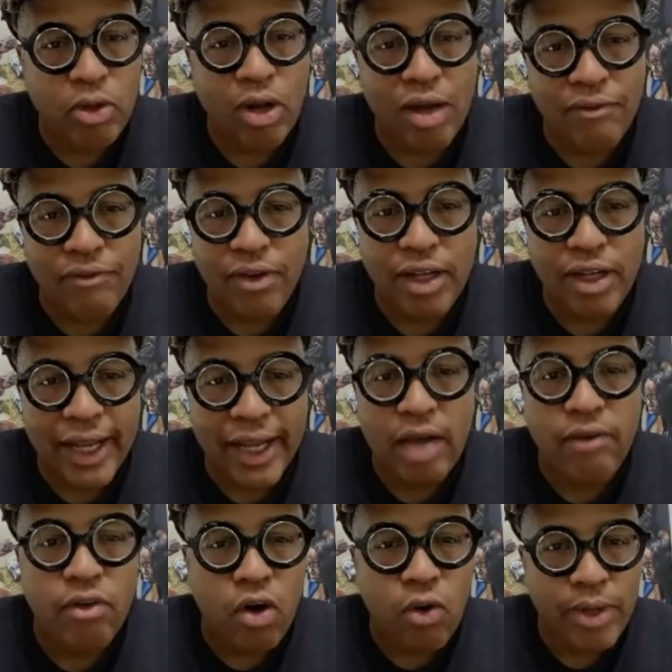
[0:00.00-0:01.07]
You know, I felt like
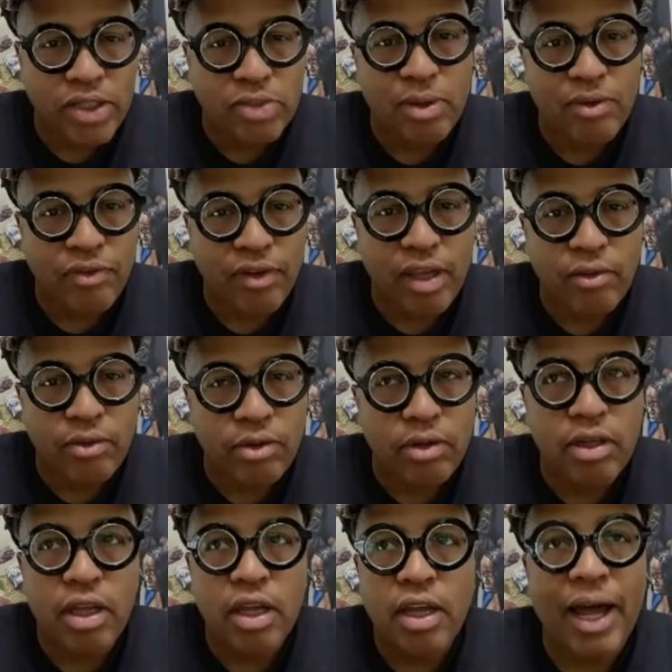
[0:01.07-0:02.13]
I've always been favored.